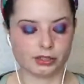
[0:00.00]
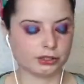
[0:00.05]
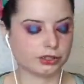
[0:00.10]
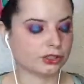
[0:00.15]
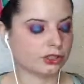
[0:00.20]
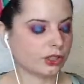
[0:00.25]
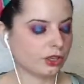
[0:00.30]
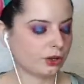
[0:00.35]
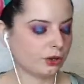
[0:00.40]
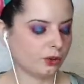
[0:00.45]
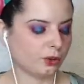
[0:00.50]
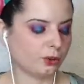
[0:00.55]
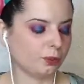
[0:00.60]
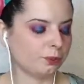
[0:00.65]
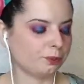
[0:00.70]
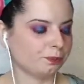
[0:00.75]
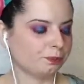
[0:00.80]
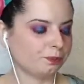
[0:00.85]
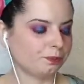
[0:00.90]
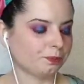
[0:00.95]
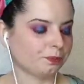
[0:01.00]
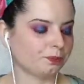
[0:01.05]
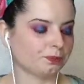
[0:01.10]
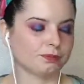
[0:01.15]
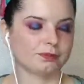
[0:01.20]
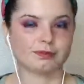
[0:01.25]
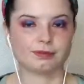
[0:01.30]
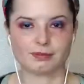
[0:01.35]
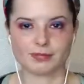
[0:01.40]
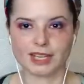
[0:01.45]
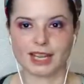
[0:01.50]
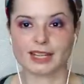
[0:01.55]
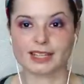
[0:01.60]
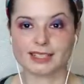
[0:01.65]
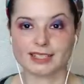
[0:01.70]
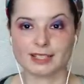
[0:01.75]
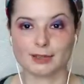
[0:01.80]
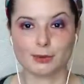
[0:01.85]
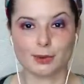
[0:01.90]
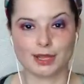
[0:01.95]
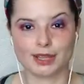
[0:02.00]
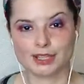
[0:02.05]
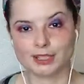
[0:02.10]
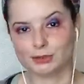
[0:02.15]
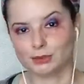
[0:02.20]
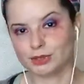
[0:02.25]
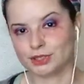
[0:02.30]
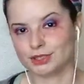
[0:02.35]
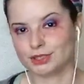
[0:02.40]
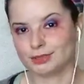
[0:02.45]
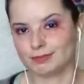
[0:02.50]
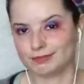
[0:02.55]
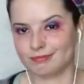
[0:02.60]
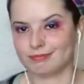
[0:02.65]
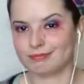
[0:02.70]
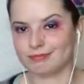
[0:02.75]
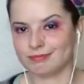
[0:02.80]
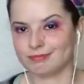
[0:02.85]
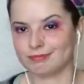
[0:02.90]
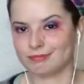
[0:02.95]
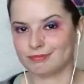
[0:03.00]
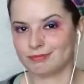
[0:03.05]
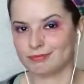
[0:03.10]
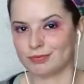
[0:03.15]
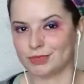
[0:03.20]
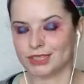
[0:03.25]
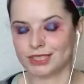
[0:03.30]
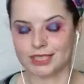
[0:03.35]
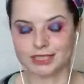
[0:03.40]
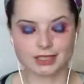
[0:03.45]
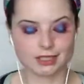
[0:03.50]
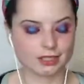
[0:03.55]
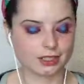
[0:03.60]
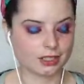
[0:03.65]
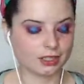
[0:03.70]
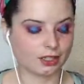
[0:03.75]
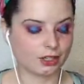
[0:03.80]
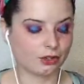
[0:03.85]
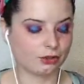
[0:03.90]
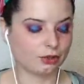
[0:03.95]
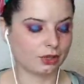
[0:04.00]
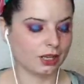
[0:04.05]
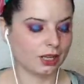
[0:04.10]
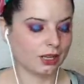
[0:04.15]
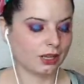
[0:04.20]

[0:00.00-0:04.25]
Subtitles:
So I could see why this was discontinued.